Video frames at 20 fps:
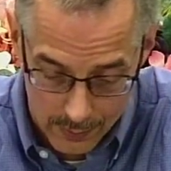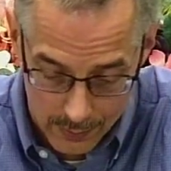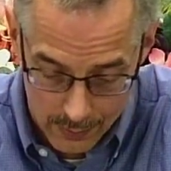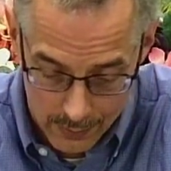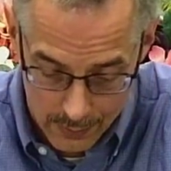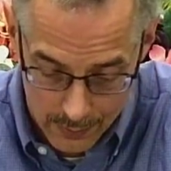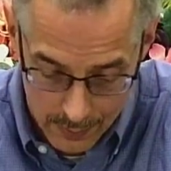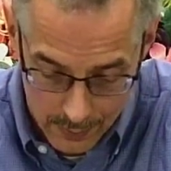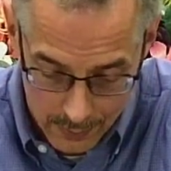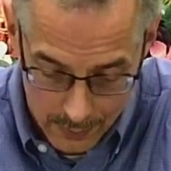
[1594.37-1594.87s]

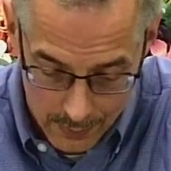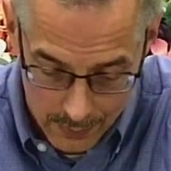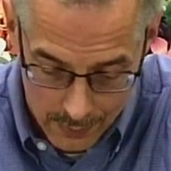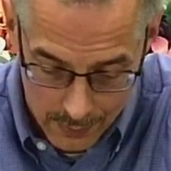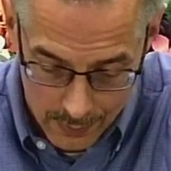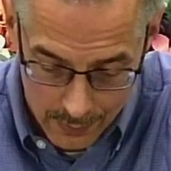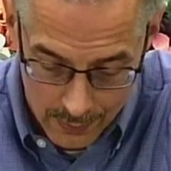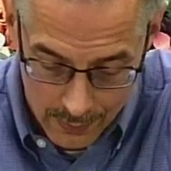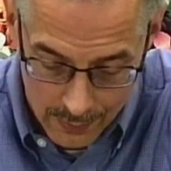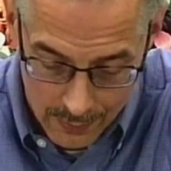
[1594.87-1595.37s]

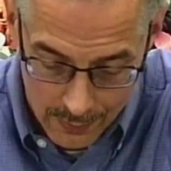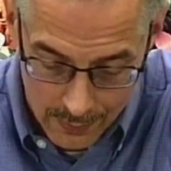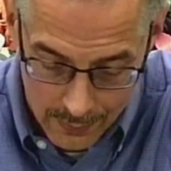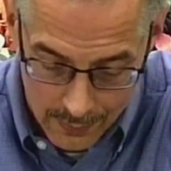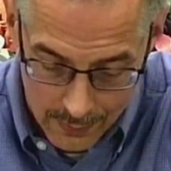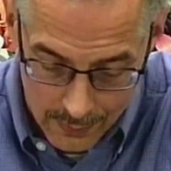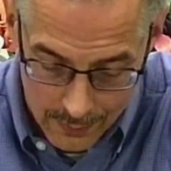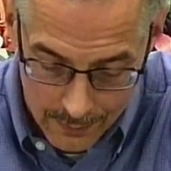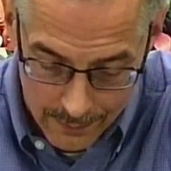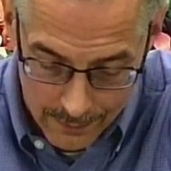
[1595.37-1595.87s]

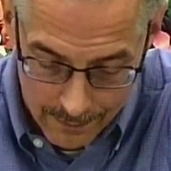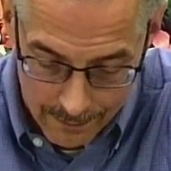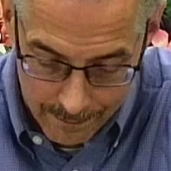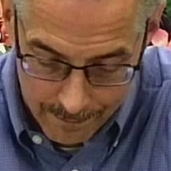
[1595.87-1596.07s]
No one is speaking in this clip.